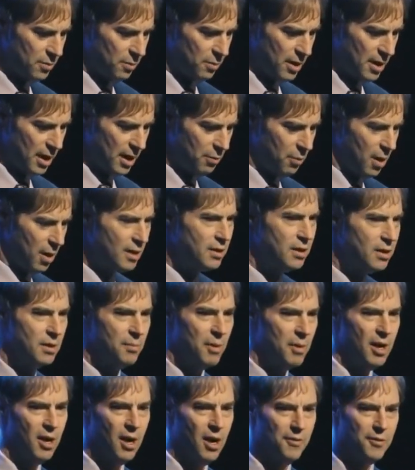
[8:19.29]
And one day he walked into
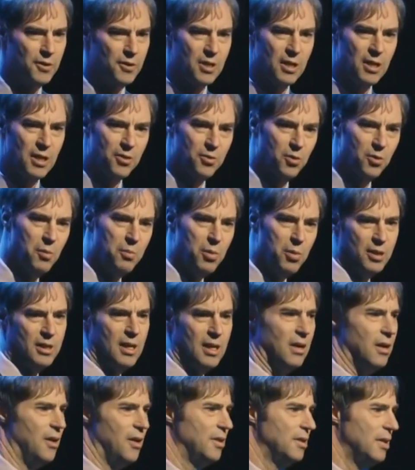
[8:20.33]
my office and he threw a book
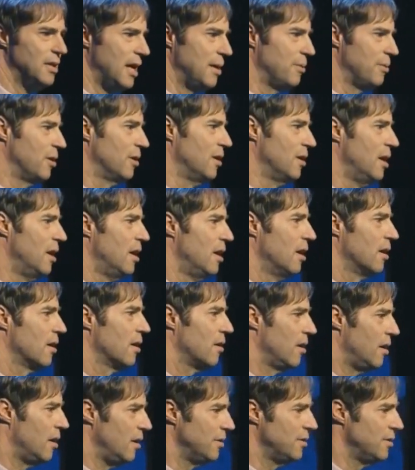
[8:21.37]
down on the table
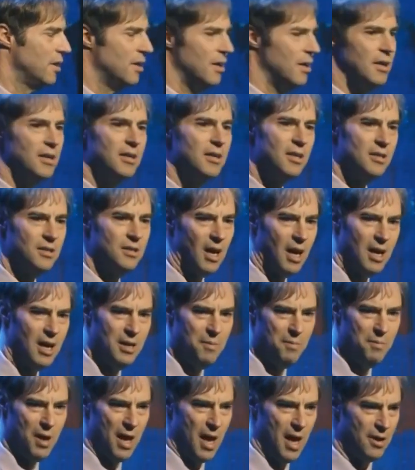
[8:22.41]
called
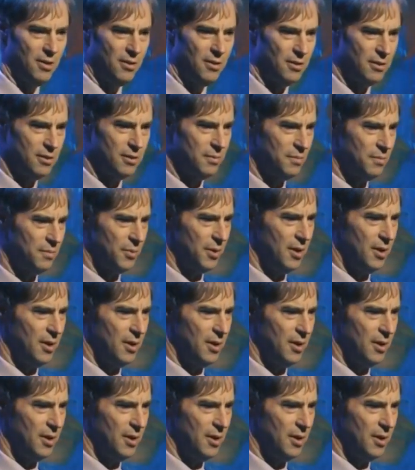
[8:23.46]
Design Patterns.